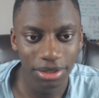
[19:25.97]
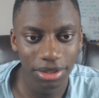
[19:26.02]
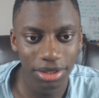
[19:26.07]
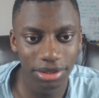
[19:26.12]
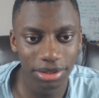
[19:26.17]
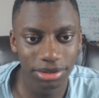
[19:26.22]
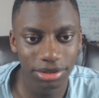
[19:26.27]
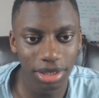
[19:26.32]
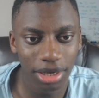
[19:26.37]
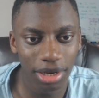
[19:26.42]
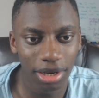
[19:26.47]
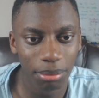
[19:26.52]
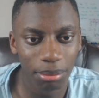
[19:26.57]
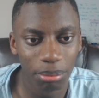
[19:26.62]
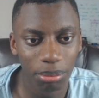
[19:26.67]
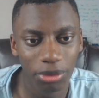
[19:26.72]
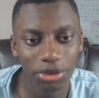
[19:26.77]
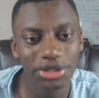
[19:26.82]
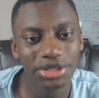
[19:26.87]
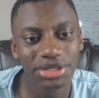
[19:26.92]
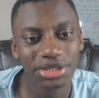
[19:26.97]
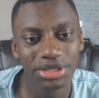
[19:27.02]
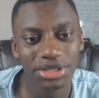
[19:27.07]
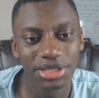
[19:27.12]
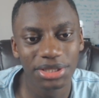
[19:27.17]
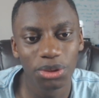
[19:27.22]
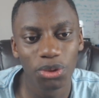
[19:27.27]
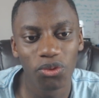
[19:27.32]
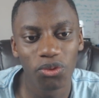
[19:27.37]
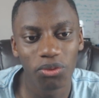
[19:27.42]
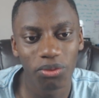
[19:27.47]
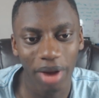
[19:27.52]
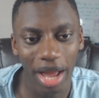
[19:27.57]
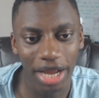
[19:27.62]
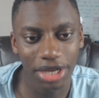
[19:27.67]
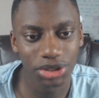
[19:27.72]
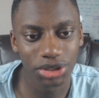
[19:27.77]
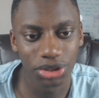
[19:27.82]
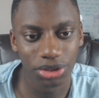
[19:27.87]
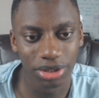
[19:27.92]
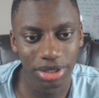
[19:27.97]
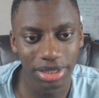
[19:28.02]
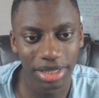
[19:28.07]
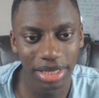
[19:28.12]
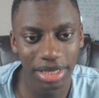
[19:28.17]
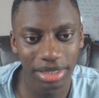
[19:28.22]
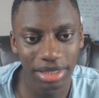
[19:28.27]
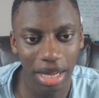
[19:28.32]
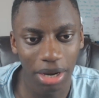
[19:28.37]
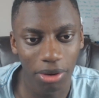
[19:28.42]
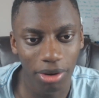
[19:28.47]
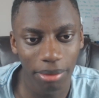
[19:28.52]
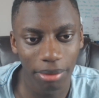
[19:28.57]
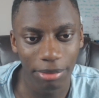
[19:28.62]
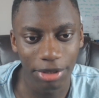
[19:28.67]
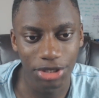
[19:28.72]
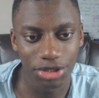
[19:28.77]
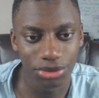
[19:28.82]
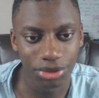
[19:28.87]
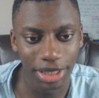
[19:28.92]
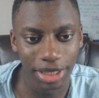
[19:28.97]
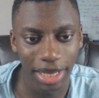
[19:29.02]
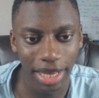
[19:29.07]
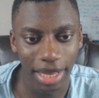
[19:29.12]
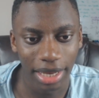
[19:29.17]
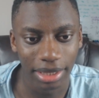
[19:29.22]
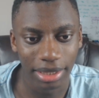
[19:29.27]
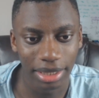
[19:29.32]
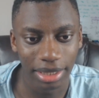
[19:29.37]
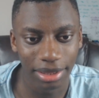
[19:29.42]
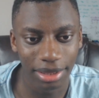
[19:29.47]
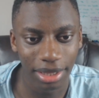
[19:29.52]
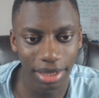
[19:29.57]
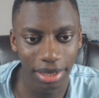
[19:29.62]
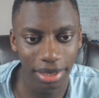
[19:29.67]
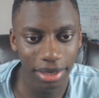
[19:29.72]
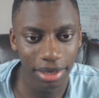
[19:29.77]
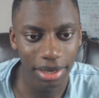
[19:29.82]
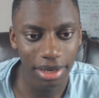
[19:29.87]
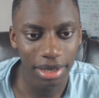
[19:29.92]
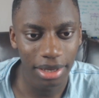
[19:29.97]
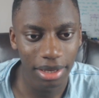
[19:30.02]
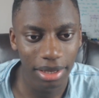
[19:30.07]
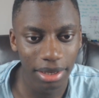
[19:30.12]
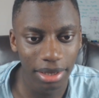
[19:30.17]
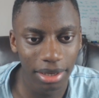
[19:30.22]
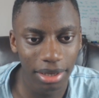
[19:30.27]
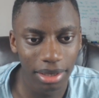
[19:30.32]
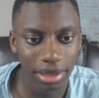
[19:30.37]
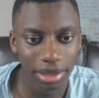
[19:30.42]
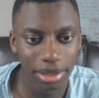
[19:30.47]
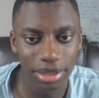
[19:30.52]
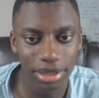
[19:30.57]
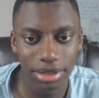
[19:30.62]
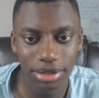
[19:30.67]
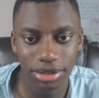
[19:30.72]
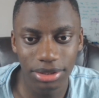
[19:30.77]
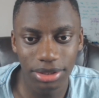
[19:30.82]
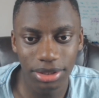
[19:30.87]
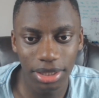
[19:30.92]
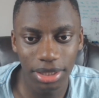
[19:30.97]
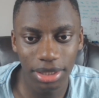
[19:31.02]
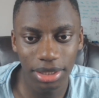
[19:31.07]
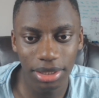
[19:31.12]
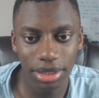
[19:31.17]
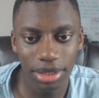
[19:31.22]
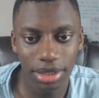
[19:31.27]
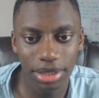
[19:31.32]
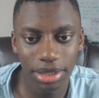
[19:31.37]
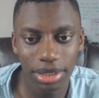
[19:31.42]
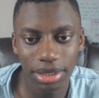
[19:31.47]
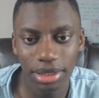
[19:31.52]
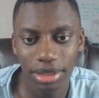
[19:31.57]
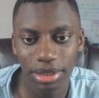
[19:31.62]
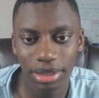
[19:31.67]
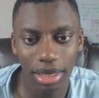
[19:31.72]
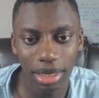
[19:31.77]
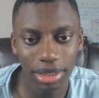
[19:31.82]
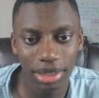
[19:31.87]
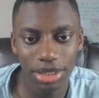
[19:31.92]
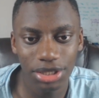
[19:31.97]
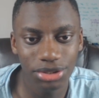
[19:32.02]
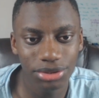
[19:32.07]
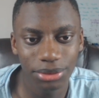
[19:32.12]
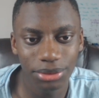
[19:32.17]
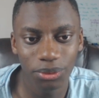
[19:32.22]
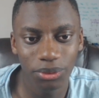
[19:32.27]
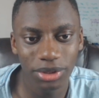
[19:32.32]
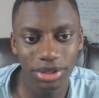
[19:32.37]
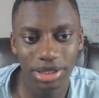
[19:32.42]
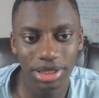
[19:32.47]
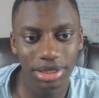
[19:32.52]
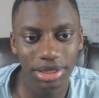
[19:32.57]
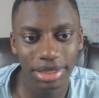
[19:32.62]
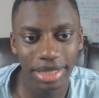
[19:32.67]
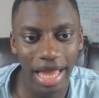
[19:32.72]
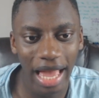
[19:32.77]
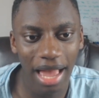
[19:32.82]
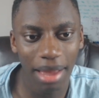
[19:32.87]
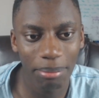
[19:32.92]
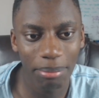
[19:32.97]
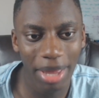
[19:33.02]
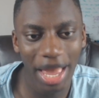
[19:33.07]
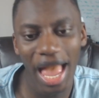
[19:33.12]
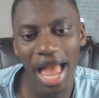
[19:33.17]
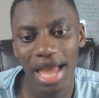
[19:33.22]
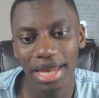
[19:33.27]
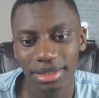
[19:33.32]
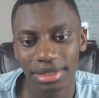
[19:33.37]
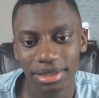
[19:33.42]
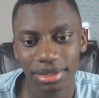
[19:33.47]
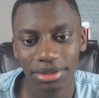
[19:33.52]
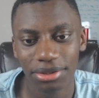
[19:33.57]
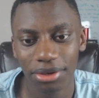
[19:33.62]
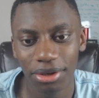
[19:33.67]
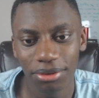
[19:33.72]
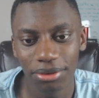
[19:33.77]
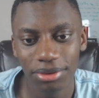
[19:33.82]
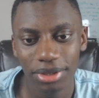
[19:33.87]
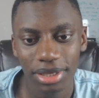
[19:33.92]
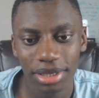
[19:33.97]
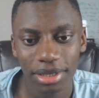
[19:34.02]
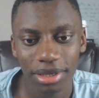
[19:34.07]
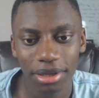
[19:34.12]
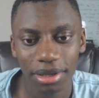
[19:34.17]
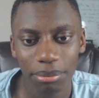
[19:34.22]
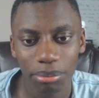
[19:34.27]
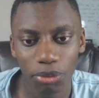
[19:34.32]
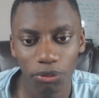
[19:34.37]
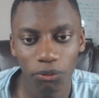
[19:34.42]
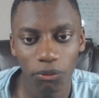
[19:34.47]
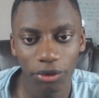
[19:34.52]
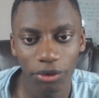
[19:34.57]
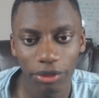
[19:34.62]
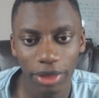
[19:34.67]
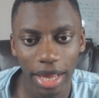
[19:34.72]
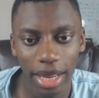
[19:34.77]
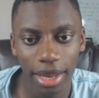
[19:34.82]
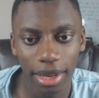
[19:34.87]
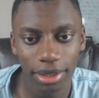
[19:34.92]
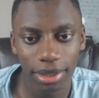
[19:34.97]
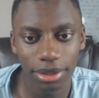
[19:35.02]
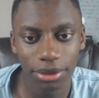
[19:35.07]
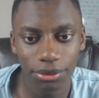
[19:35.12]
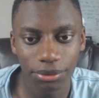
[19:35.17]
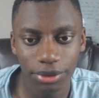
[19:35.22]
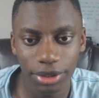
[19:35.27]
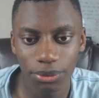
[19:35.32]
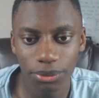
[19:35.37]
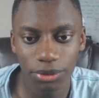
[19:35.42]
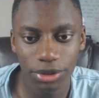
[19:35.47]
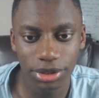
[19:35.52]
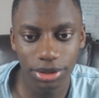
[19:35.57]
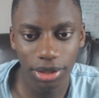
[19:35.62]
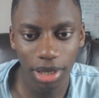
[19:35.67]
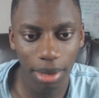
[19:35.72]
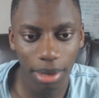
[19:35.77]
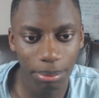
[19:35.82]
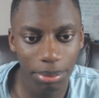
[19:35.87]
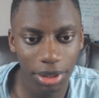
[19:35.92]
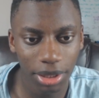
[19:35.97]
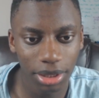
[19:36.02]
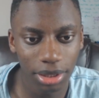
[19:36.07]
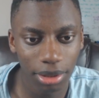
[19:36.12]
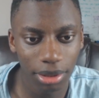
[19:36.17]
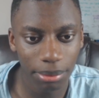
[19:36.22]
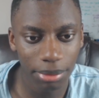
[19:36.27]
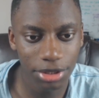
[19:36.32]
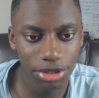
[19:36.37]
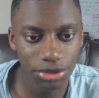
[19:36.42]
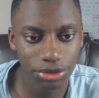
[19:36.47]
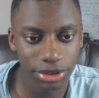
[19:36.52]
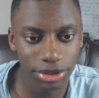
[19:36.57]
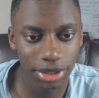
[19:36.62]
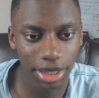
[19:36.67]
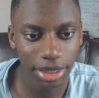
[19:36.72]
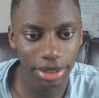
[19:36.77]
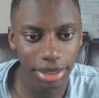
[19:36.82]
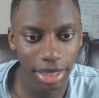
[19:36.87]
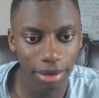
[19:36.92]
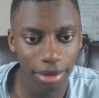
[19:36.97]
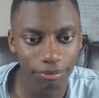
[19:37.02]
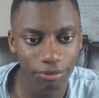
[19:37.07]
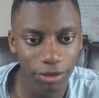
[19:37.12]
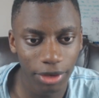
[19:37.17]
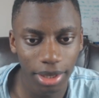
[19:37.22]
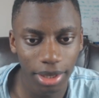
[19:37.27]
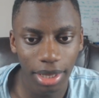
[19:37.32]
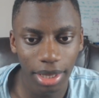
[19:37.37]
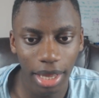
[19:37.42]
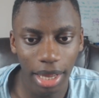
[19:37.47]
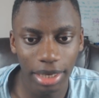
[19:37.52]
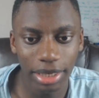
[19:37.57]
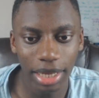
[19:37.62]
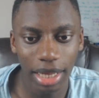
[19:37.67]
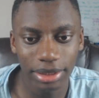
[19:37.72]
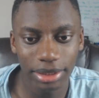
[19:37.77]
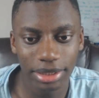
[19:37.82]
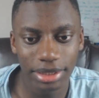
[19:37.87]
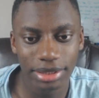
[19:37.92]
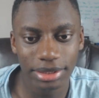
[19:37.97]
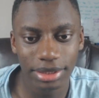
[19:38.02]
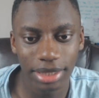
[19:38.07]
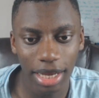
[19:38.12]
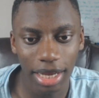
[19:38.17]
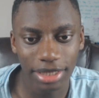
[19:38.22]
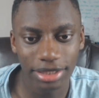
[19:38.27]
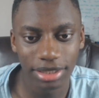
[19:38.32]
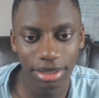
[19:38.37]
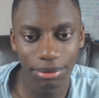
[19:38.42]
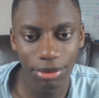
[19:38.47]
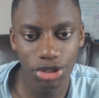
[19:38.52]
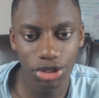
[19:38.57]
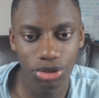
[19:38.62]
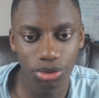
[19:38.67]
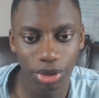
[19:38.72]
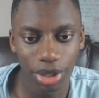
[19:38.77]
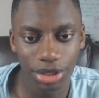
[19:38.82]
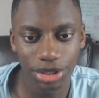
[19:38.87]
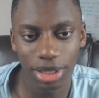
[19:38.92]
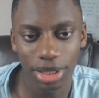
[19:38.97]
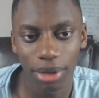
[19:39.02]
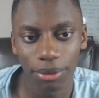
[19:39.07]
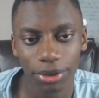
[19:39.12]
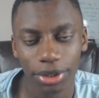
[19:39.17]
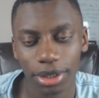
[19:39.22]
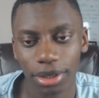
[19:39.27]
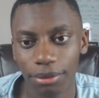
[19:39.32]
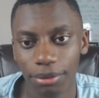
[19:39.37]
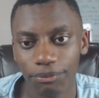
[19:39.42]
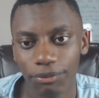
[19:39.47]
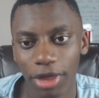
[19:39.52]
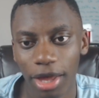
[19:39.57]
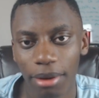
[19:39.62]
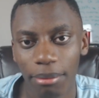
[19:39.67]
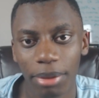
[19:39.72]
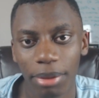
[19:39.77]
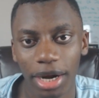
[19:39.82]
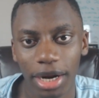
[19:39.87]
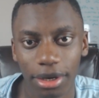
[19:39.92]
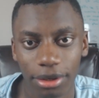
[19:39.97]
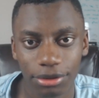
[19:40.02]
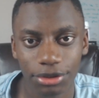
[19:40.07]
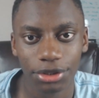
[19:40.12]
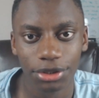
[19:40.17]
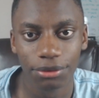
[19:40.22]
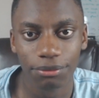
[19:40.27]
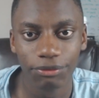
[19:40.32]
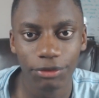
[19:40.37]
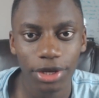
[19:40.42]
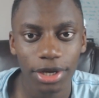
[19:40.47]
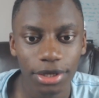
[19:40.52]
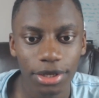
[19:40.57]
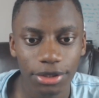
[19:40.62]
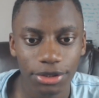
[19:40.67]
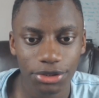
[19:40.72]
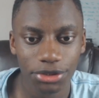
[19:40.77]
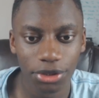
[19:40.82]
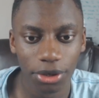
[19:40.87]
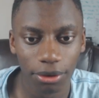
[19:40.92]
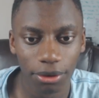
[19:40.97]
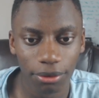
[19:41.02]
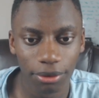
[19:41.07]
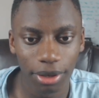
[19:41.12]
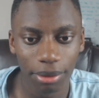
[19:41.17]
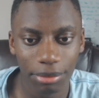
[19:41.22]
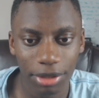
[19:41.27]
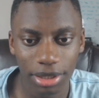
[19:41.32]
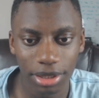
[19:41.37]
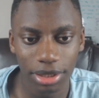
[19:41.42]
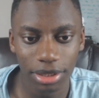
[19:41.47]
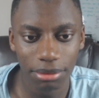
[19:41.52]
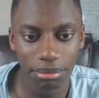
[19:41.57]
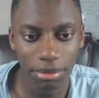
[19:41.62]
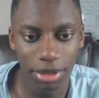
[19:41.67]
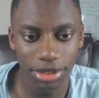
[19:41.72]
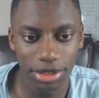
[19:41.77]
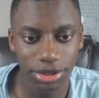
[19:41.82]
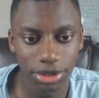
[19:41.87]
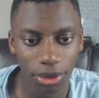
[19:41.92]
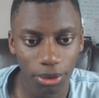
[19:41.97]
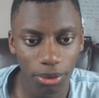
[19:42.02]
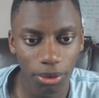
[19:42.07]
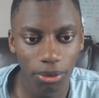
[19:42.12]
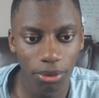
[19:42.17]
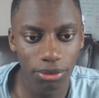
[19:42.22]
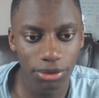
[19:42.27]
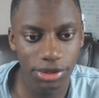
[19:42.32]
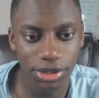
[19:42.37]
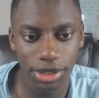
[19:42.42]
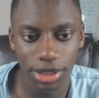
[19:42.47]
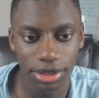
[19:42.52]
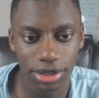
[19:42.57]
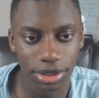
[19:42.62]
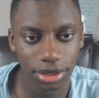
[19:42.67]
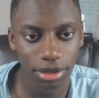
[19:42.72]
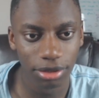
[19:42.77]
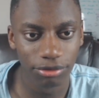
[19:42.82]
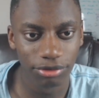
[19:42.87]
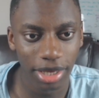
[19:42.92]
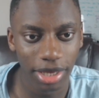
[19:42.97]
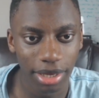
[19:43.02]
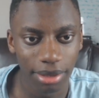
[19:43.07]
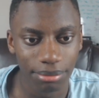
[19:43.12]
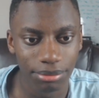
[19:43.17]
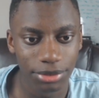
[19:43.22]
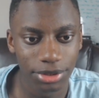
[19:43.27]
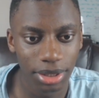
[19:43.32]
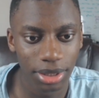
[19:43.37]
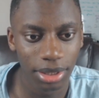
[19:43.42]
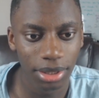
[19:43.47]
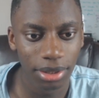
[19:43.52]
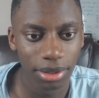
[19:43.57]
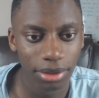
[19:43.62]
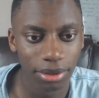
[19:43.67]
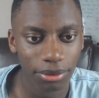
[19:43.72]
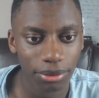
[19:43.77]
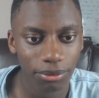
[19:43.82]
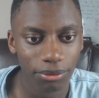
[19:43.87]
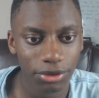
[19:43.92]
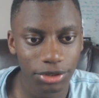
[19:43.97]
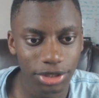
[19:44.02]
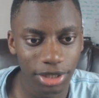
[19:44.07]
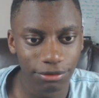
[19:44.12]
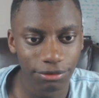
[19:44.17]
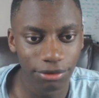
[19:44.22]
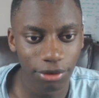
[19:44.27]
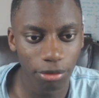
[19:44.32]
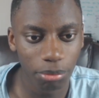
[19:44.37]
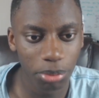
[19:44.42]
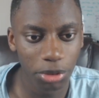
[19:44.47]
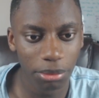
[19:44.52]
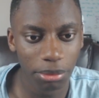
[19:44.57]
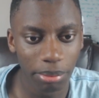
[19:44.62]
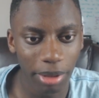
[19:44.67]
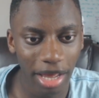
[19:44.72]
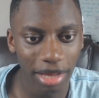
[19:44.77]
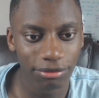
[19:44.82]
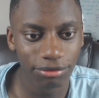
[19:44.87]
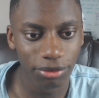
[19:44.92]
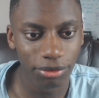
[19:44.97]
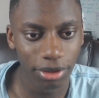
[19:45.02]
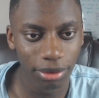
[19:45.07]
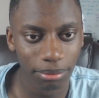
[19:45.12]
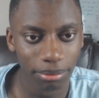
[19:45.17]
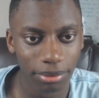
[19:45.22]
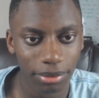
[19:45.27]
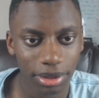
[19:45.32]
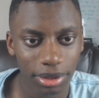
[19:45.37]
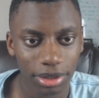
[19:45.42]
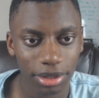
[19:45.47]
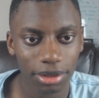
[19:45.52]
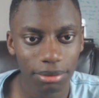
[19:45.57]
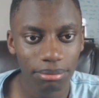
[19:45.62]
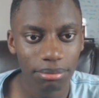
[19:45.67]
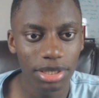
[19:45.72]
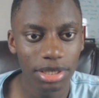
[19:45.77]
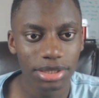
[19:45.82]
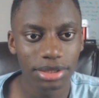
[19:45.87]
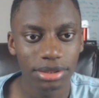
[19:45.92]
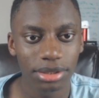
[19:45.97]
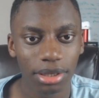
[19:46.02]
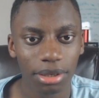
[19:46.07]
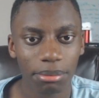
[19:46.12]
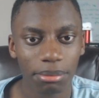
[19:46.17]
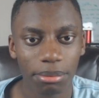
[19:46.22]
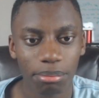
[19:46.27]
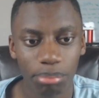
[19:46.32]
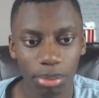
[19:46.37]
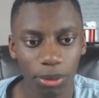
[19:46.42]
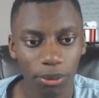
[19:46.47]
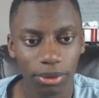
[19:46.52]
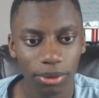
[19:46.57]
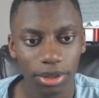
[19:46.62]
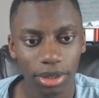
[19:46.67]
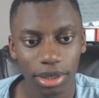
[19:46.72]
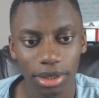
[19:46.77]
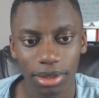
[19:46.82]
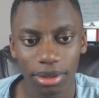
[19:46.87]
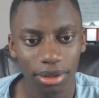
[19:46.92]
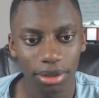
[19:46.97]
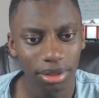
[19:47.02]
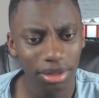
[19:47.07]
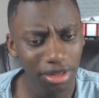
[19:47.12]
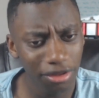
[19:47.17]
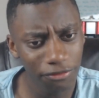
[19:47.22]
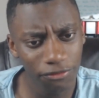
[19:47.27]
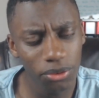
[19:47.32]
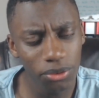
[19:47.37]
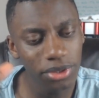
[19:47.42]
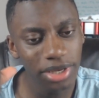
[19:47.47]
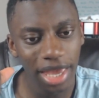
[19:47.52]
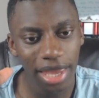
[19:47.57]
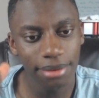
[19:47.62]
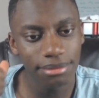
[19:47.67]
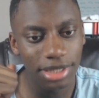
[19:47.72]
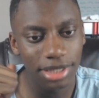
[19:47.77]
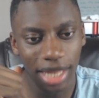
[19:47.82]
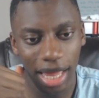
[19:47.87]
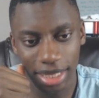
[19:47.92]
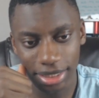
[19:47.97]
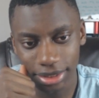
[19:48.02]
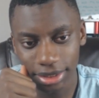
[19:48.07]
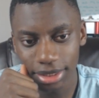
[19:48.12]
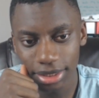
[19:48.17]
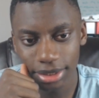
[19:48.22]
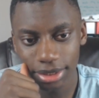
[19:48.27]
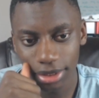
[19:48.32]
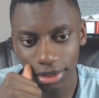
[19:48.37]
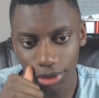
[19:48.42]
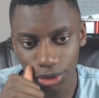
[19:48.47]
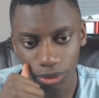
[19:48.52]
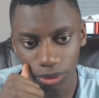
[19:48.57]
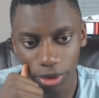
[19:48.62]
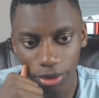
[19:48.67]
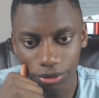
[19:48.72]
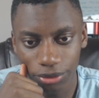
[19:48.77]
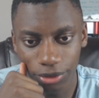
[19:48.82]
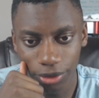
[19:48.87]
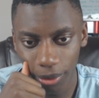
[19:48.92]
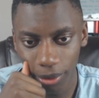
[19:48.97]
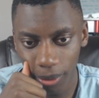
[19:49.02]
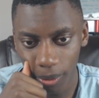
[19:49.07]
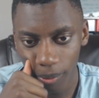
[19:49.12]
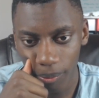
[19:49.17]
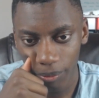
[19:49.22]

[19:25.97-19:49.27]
His metatarsal fracture. I think that arm injury he had. I think he didn't. That injury wasn't that bad, you know. And before that, he was not picking up injuries like that. And he had the exact same injury at Schalke, at Bayern too. So, I mean, he missed a whole season of games, which I felt pretty bad for him. He missed a few games last season as well, you know.